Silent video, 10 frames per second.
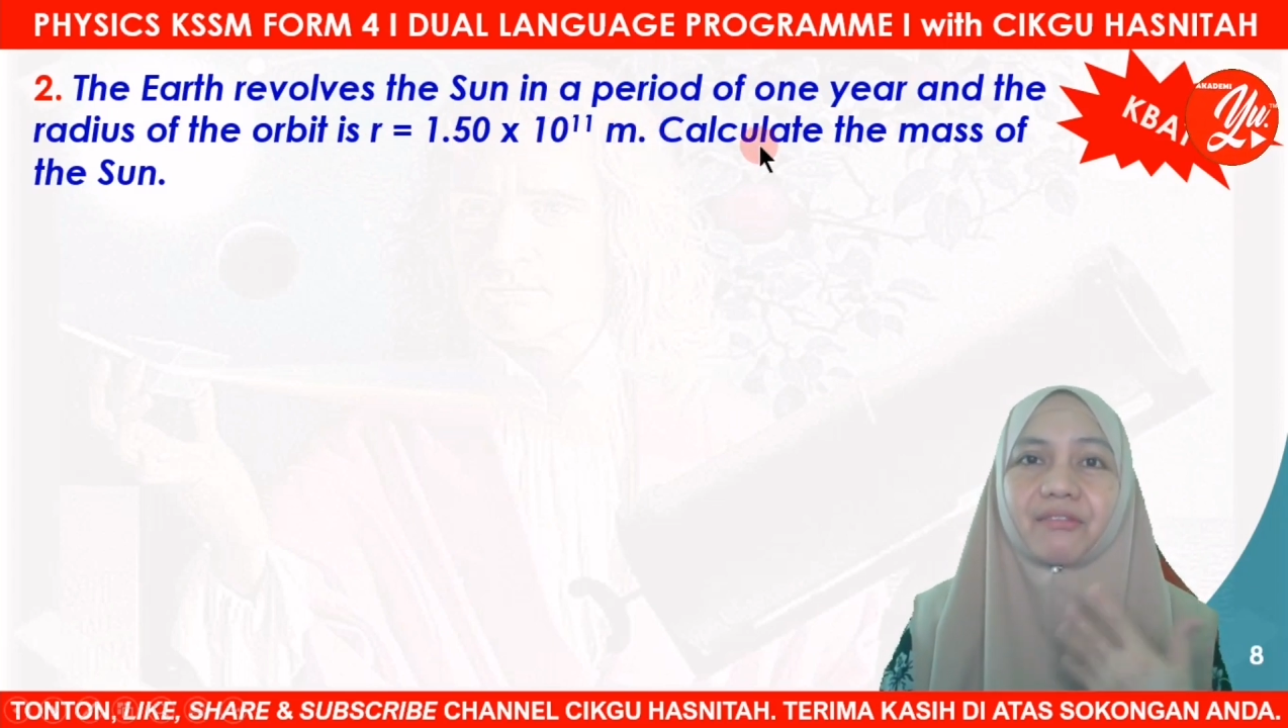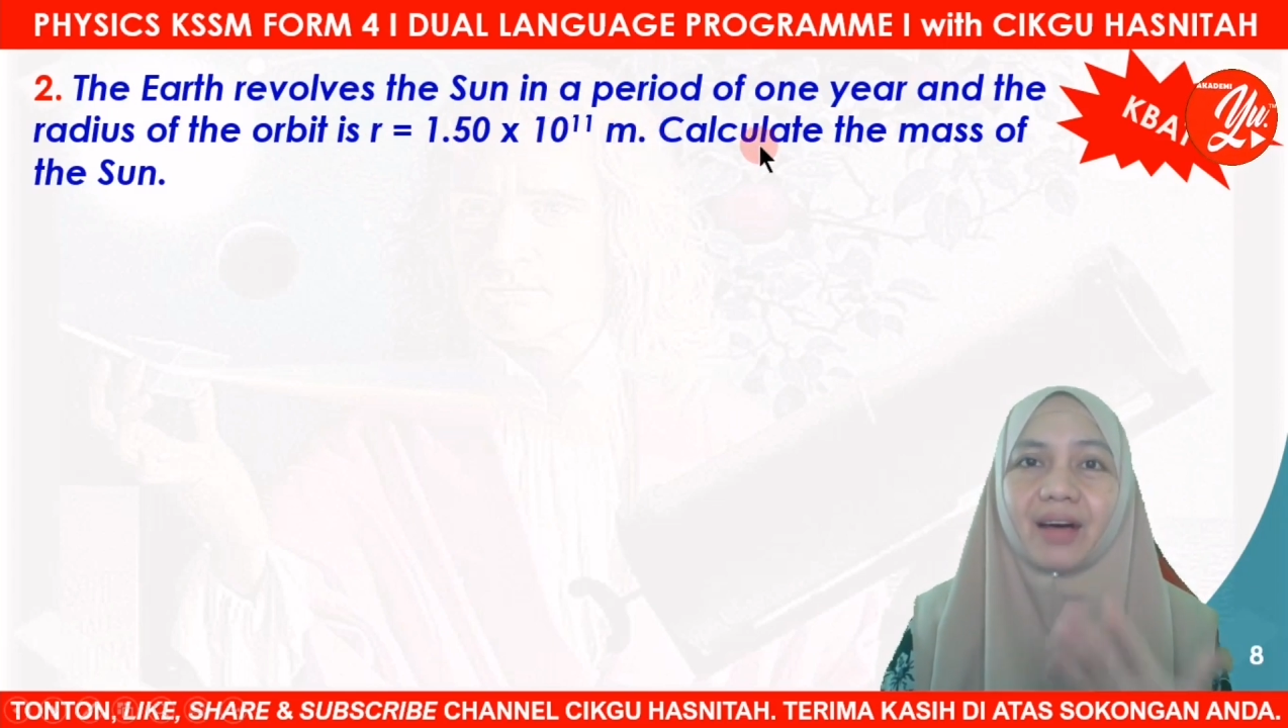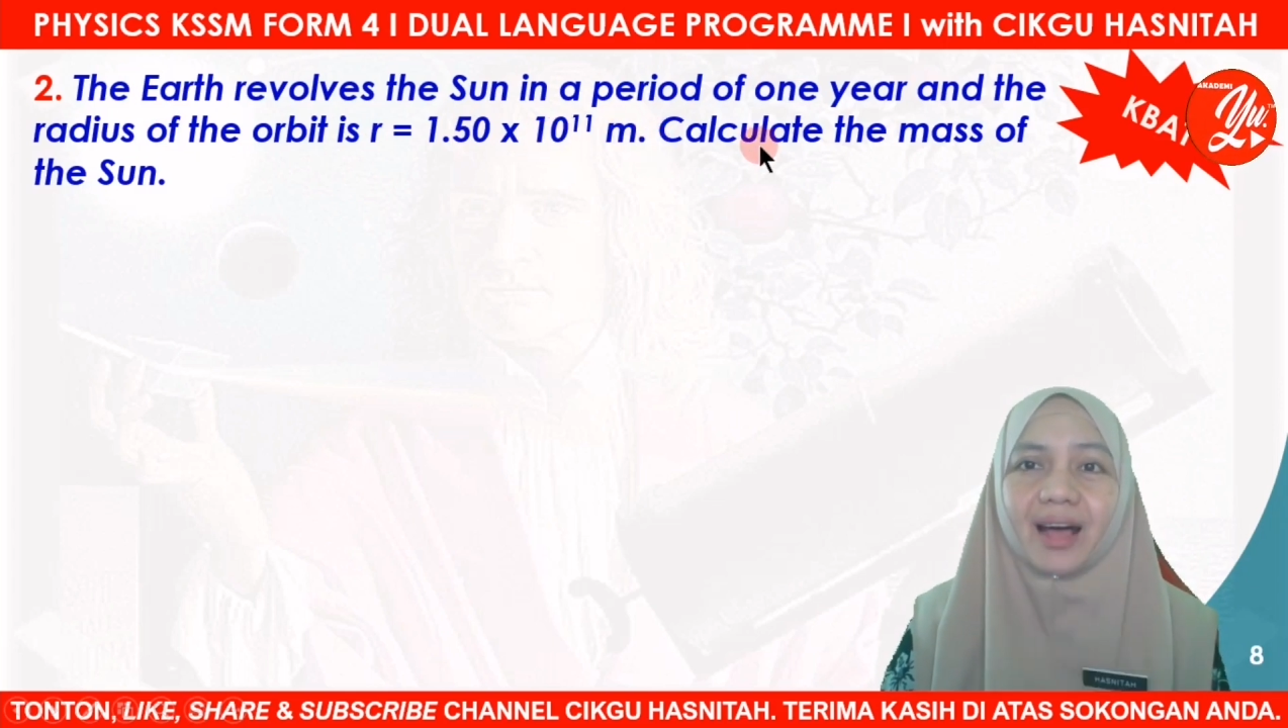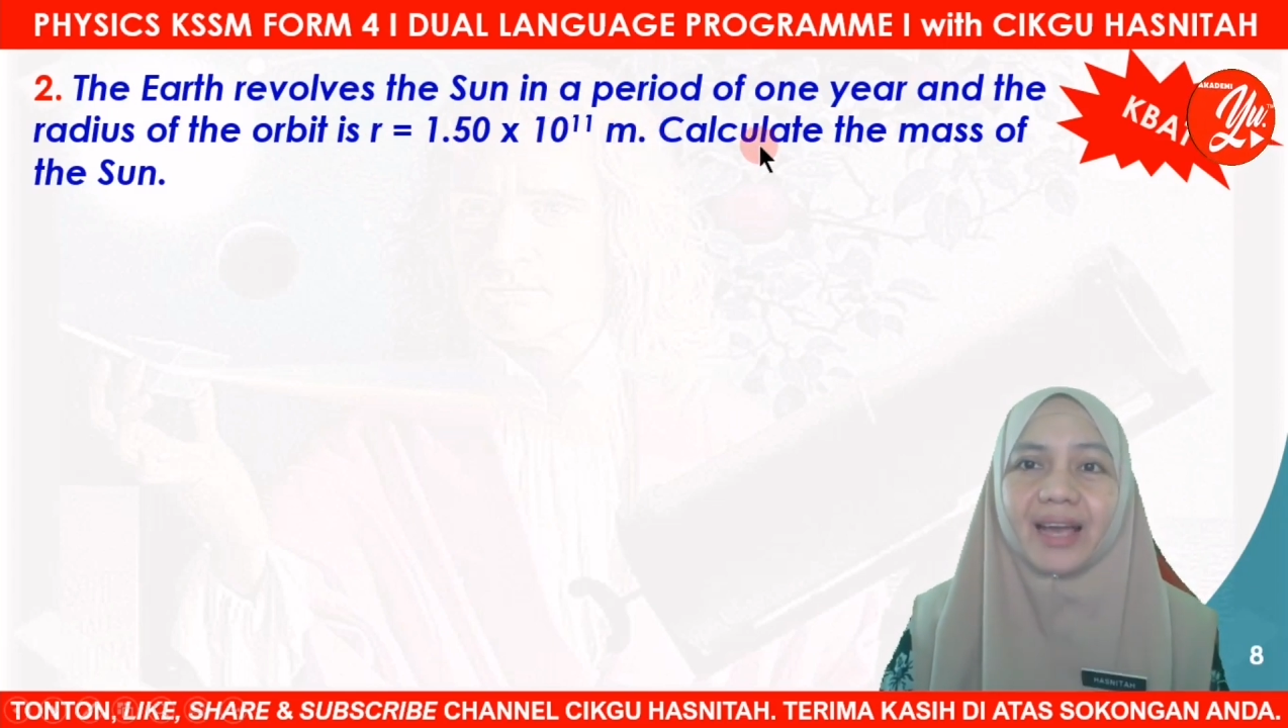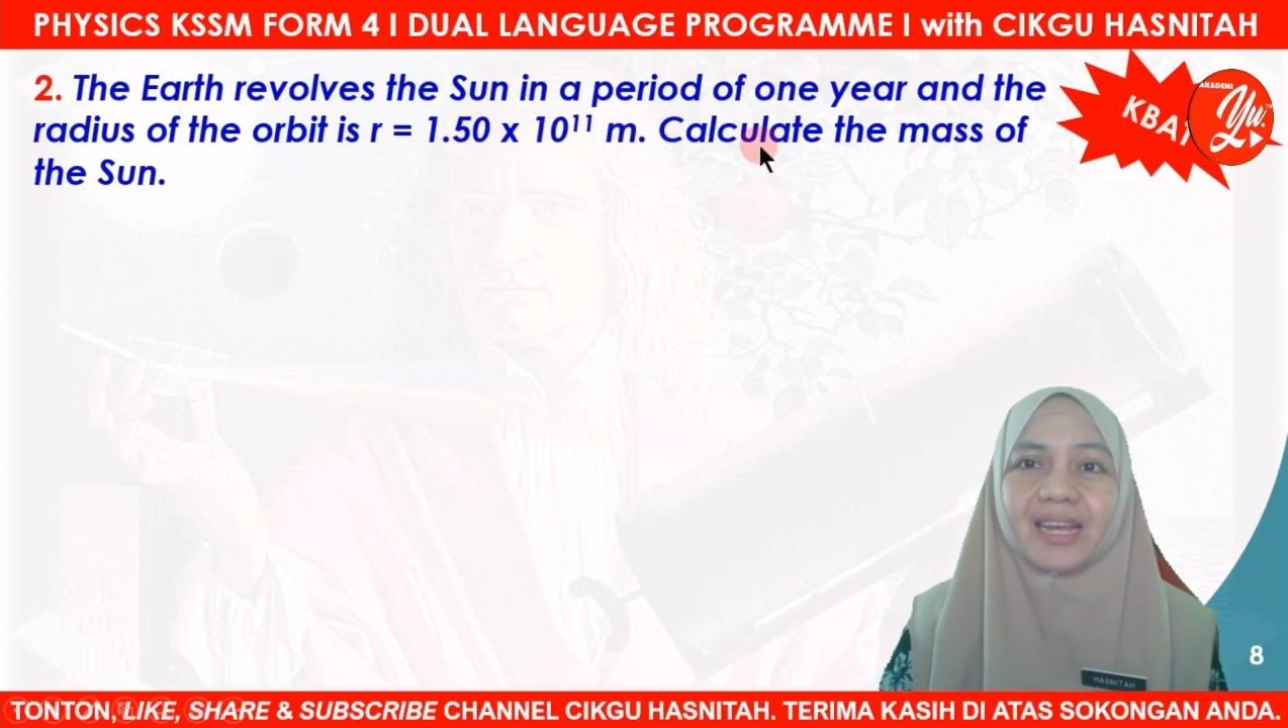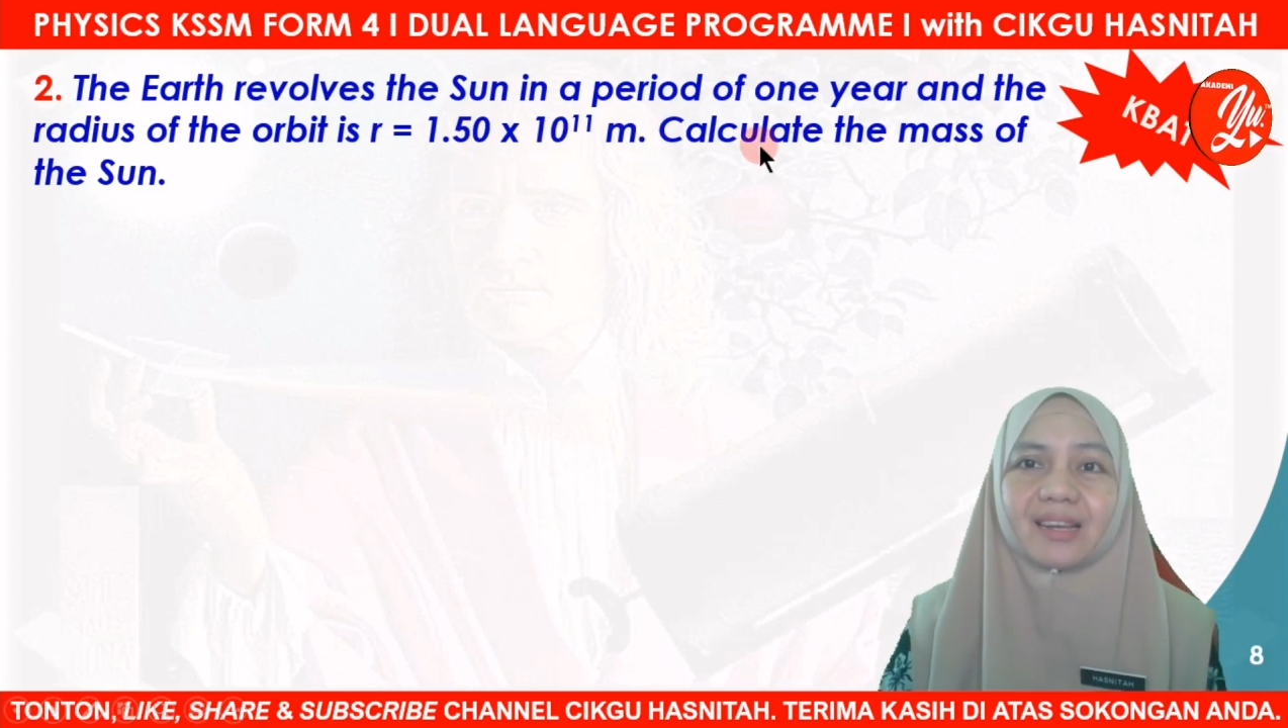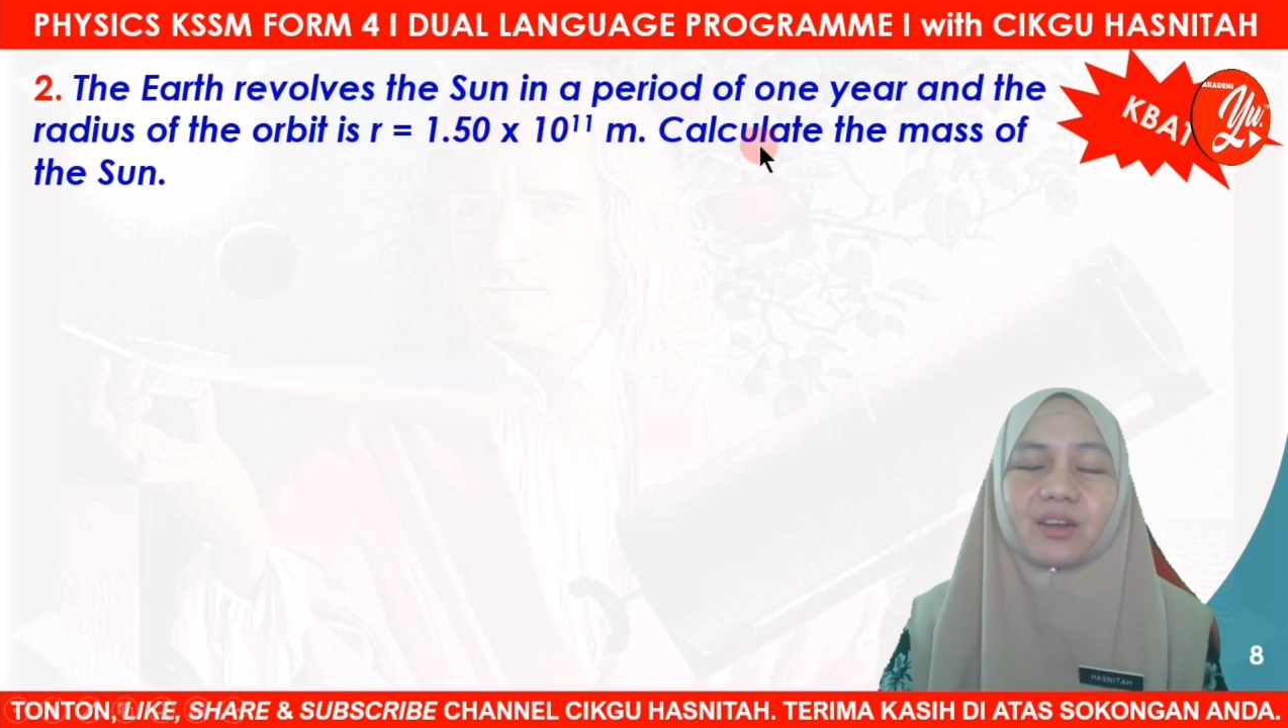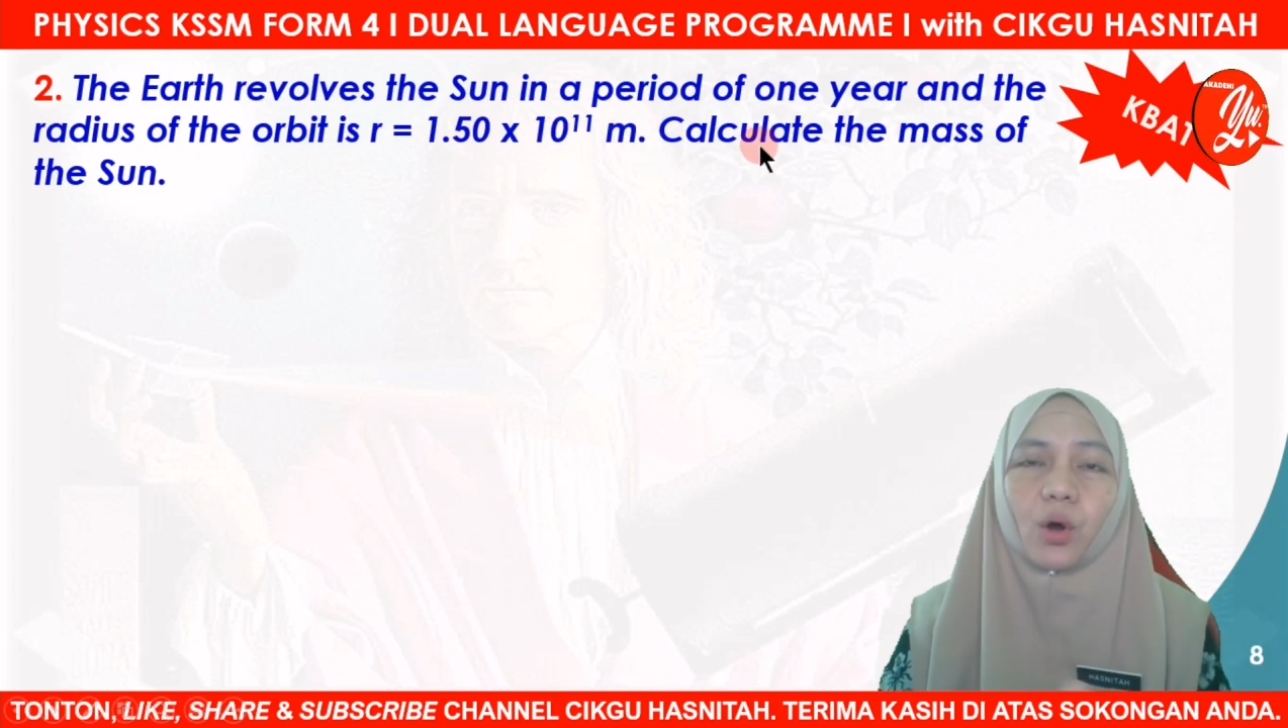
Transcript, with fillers: find,